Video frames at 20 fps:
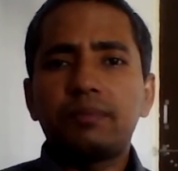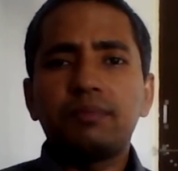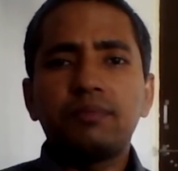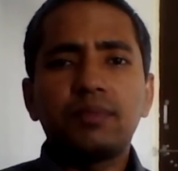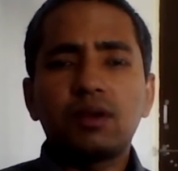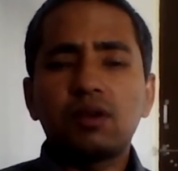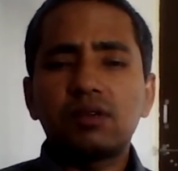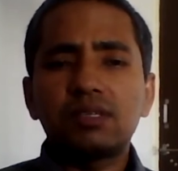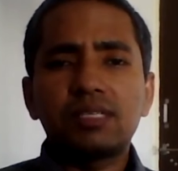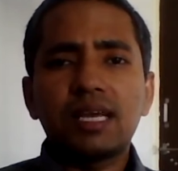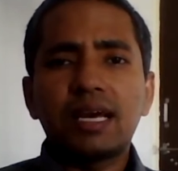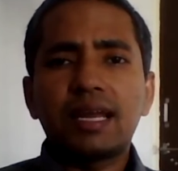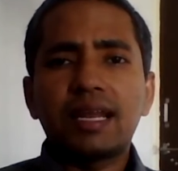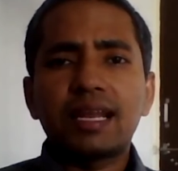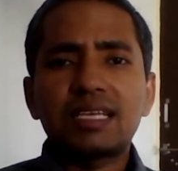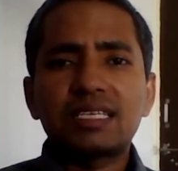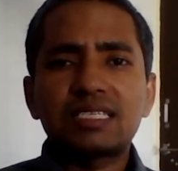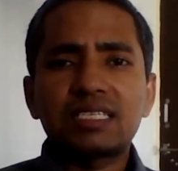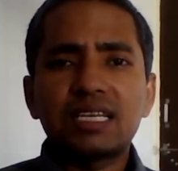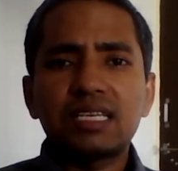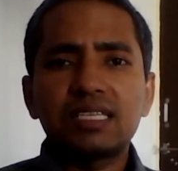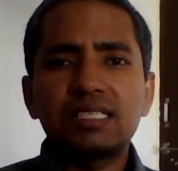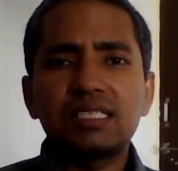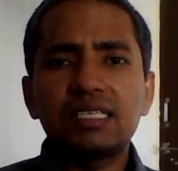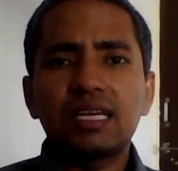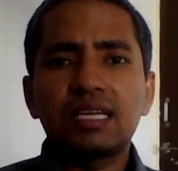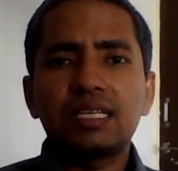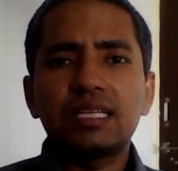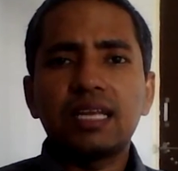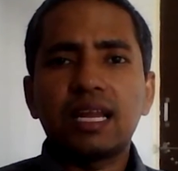because they are
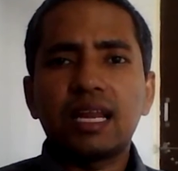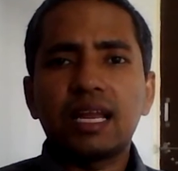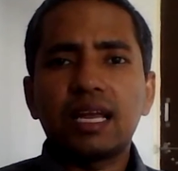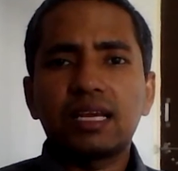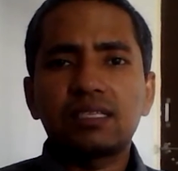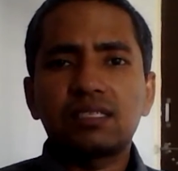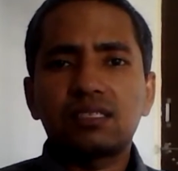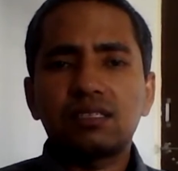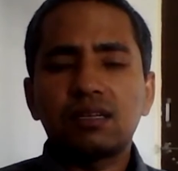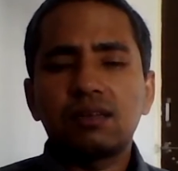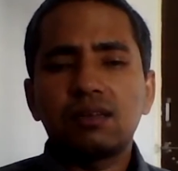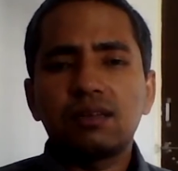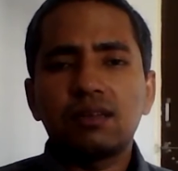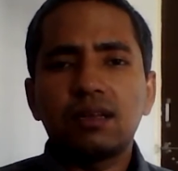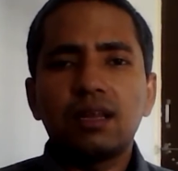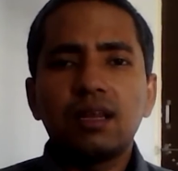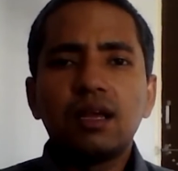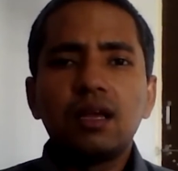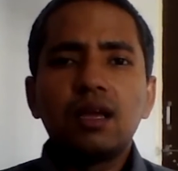extrinsic, they are external.